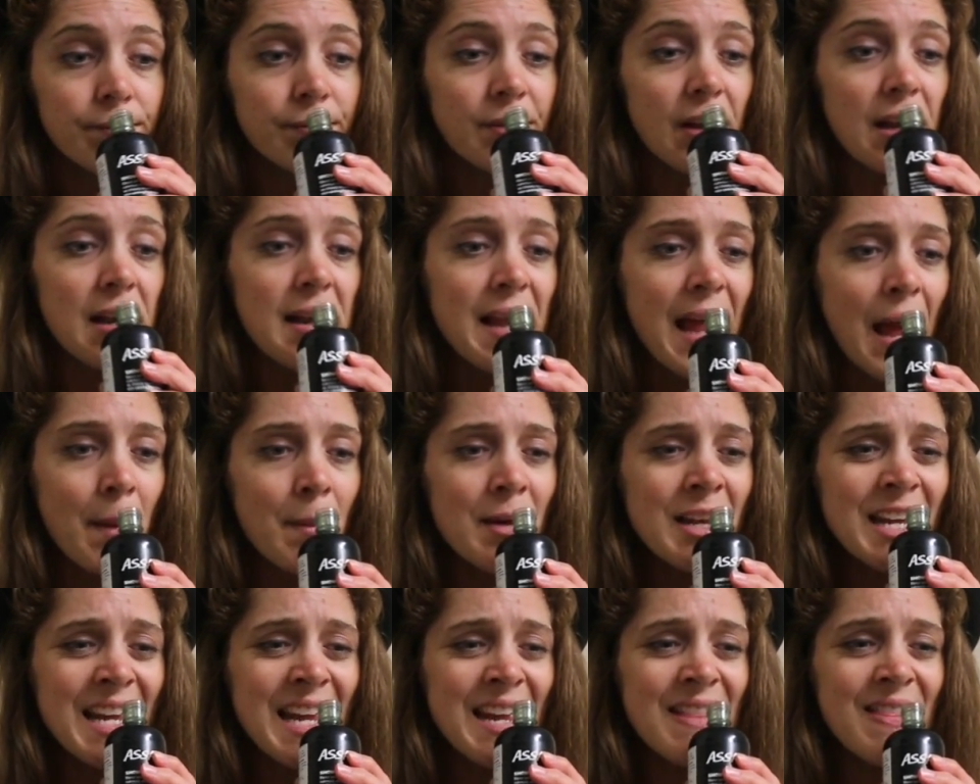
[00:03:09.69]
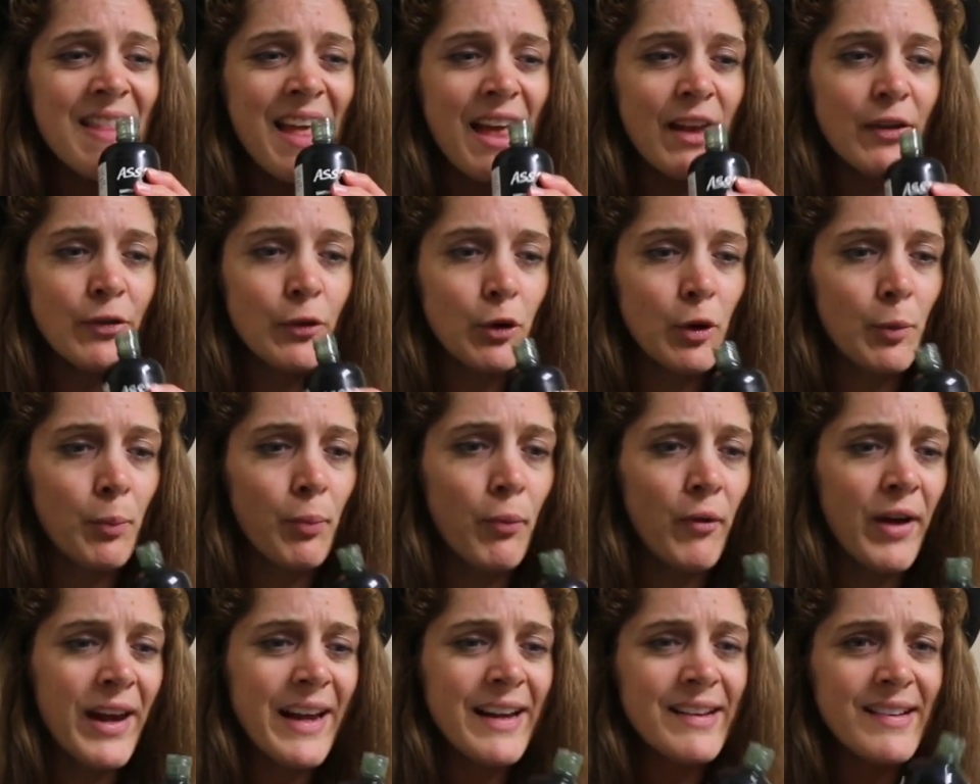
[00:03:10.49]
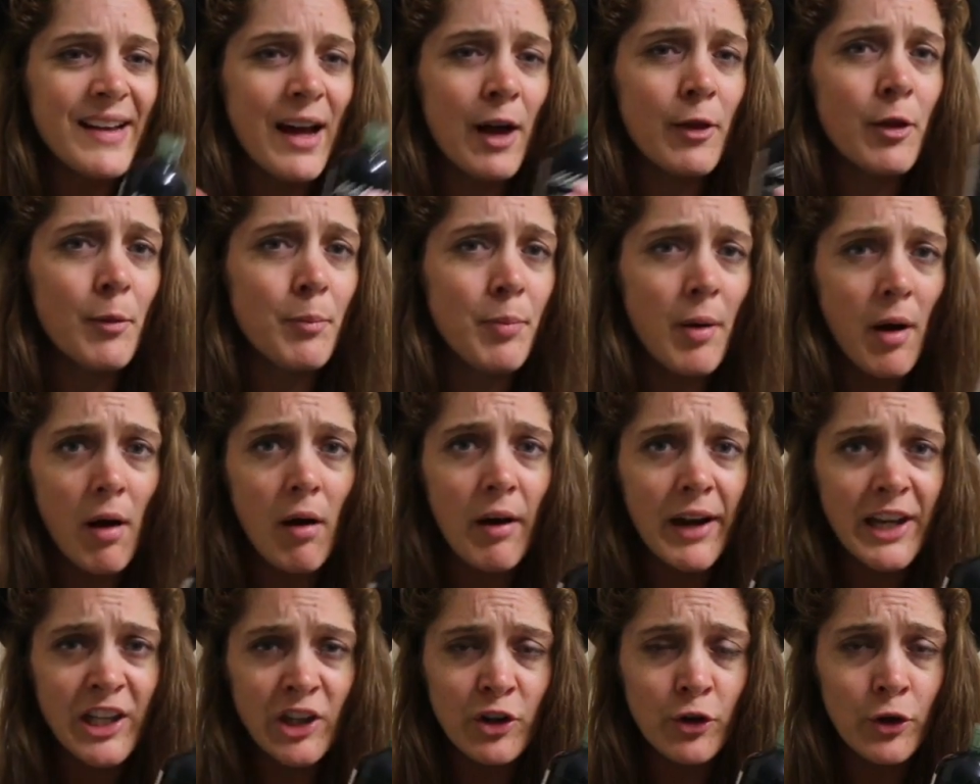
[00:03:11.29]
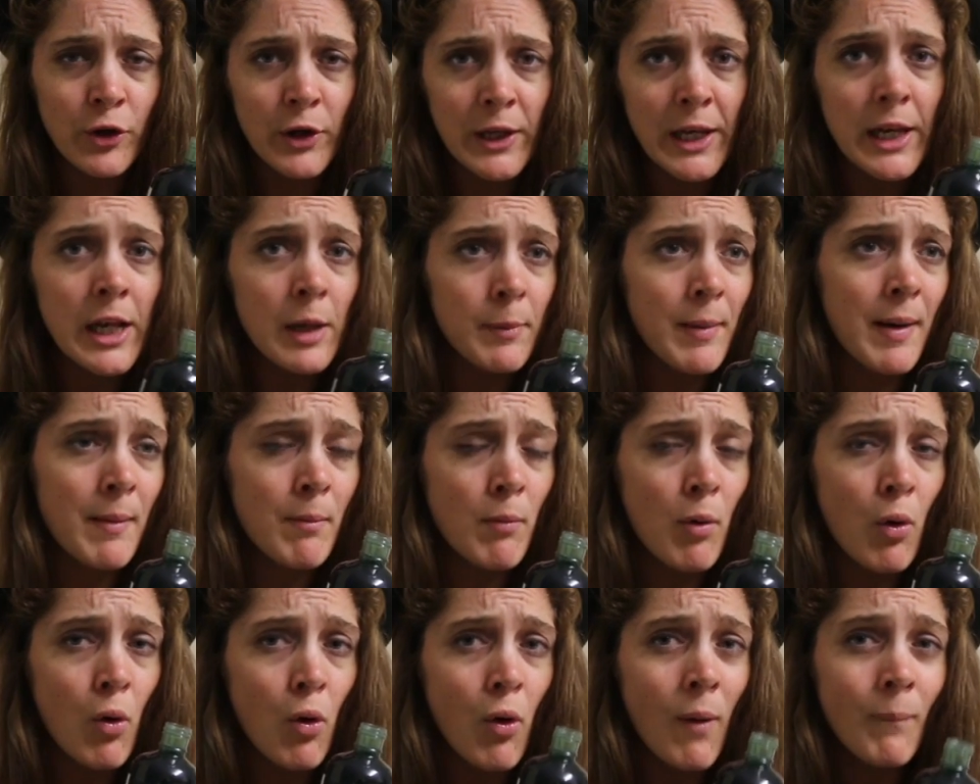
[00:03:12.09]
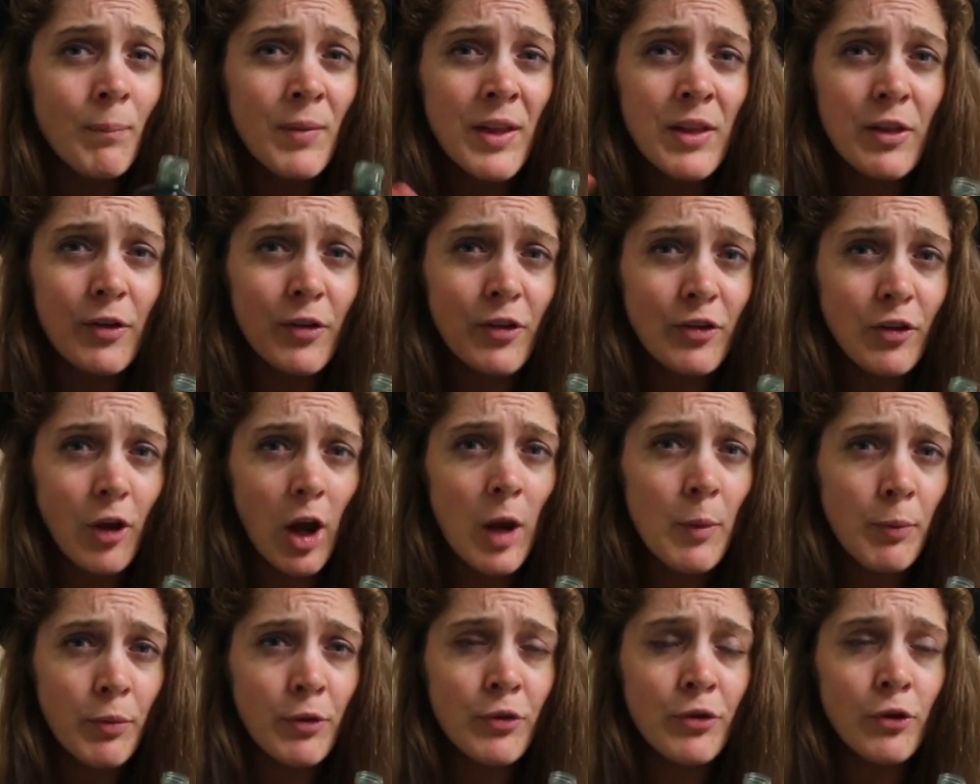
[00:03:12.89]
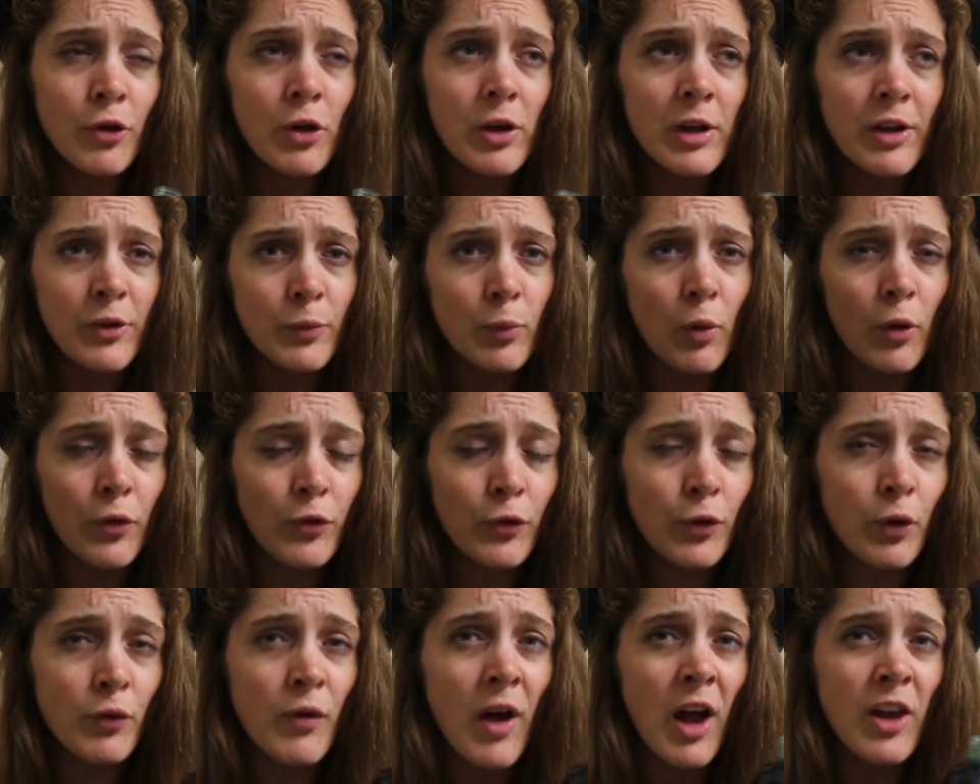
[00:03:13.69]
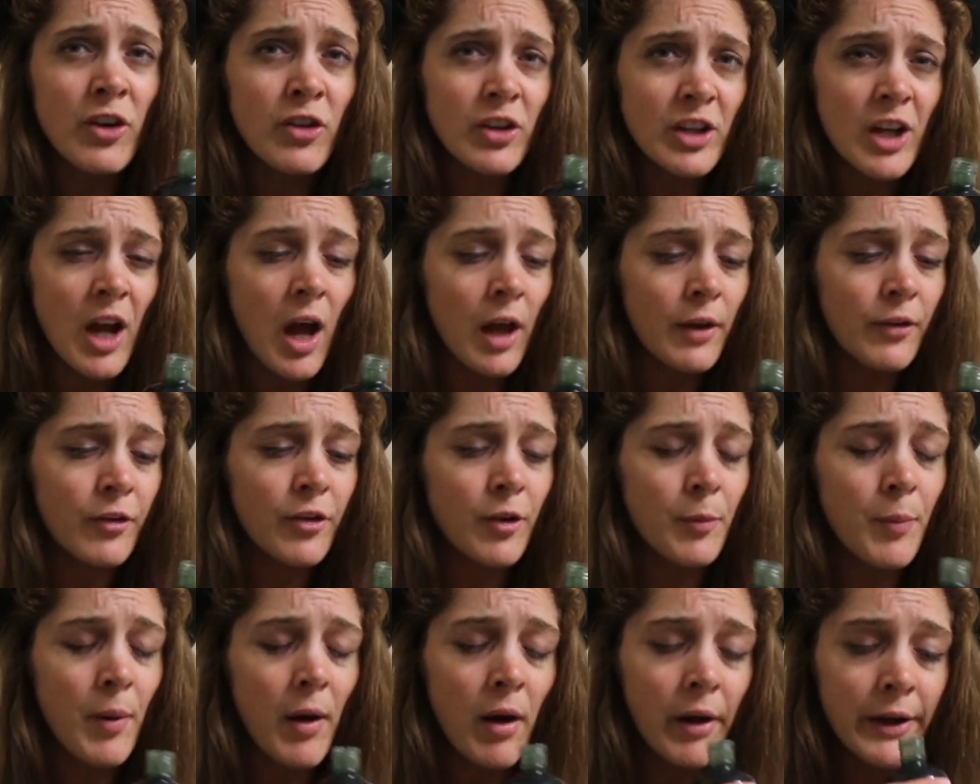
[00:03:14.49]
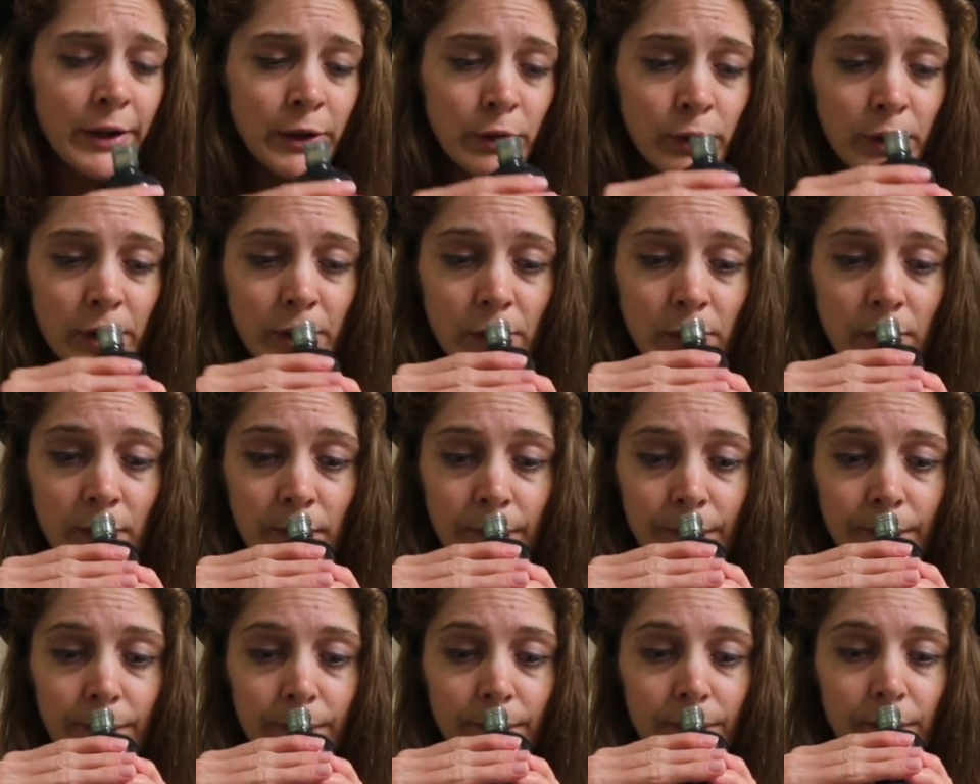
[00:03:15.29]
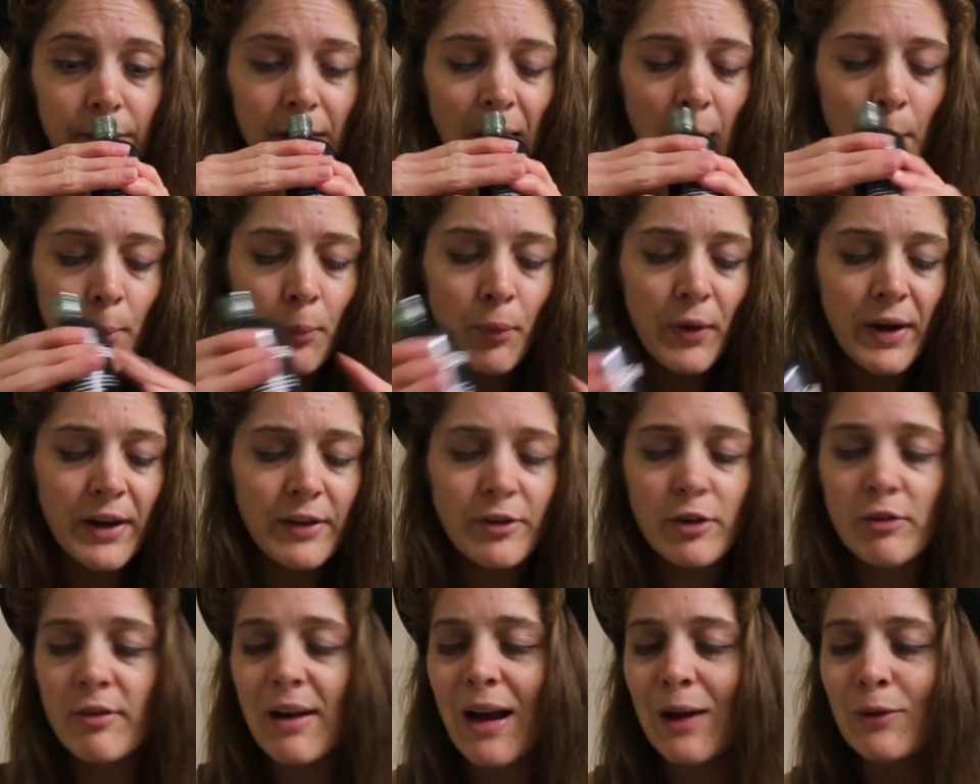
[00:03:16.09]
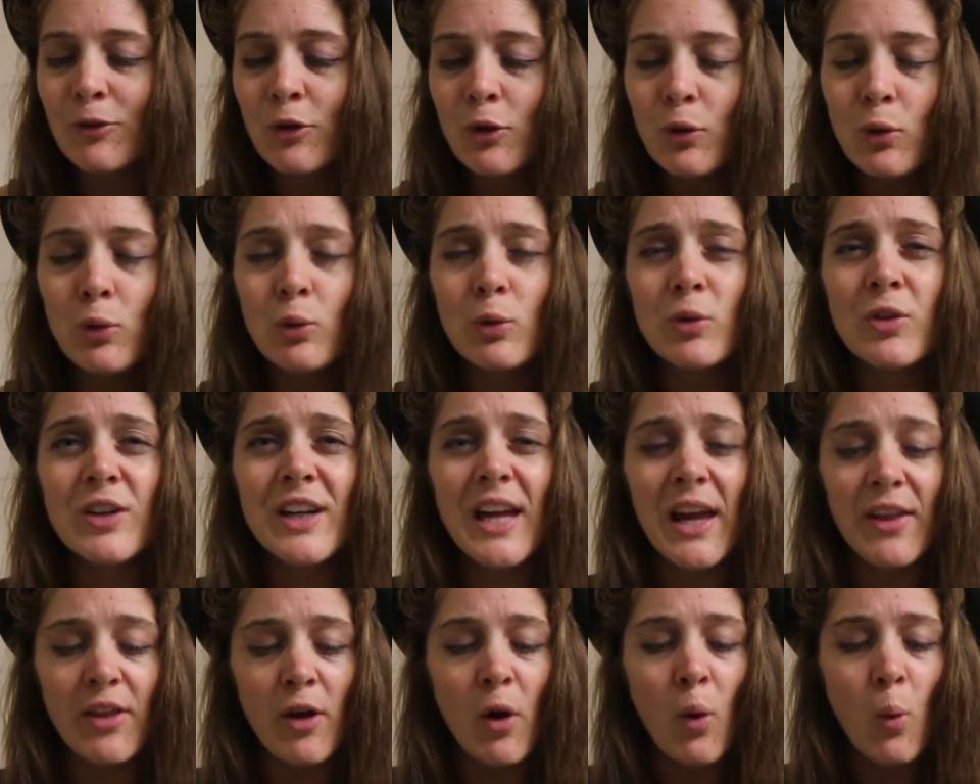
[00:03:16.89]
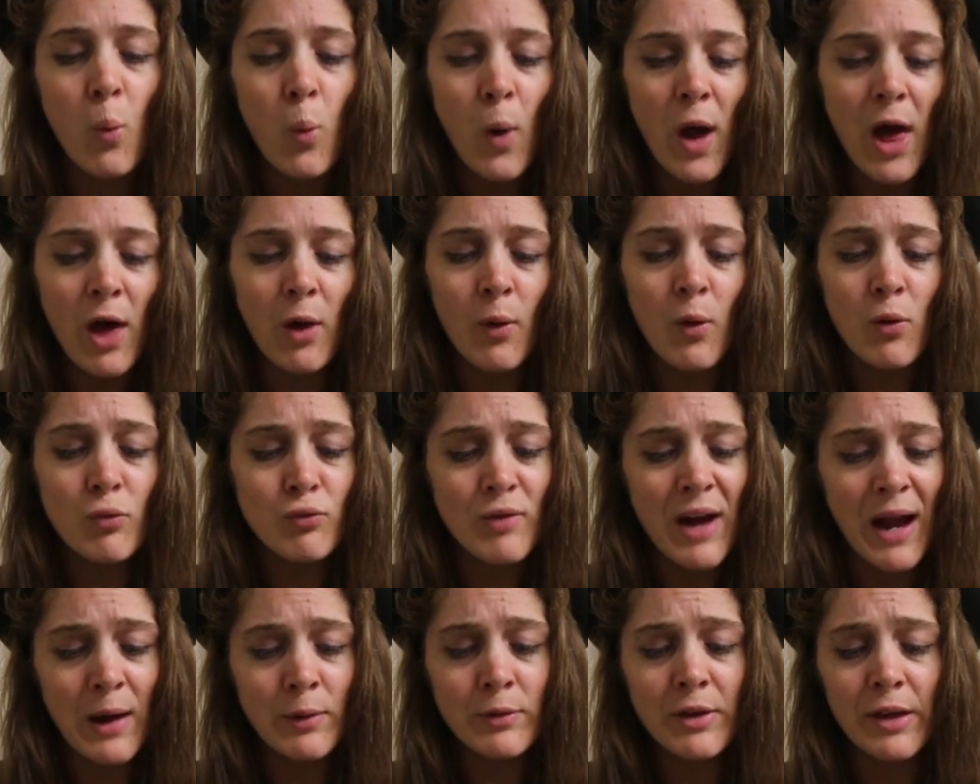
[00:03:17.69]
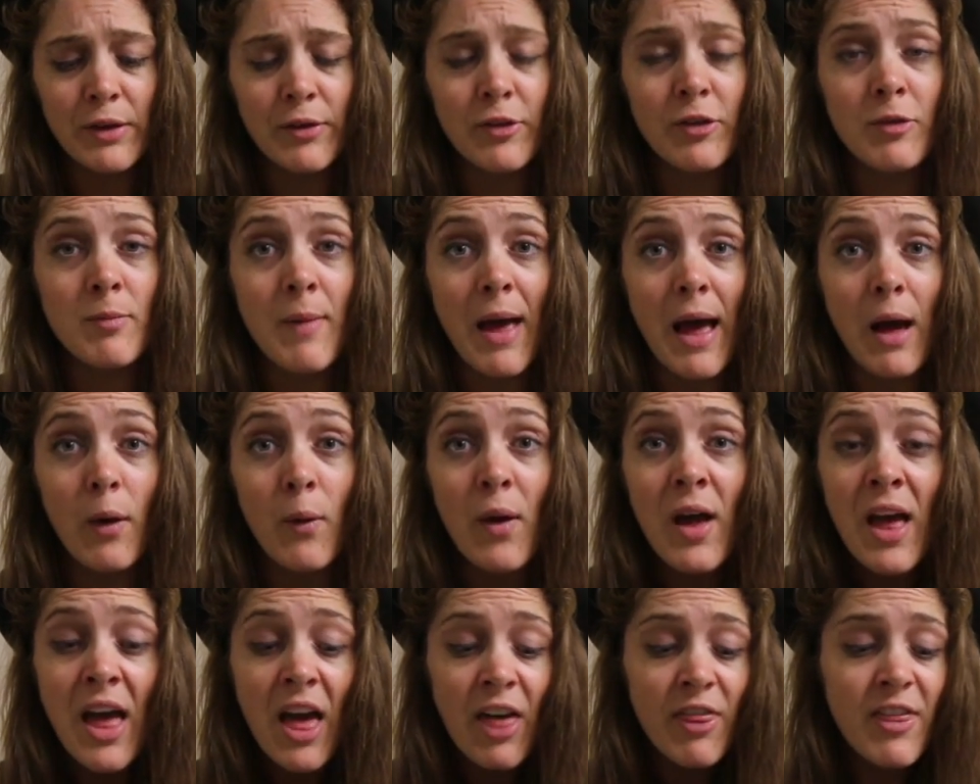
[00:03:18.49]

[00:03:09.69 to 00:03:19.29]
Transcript: the lemon in there sort of brings out the pine oil a little bit more, the cypress oil is what sort of undercuts the pine oil and brings around an altogether well-rounded smell.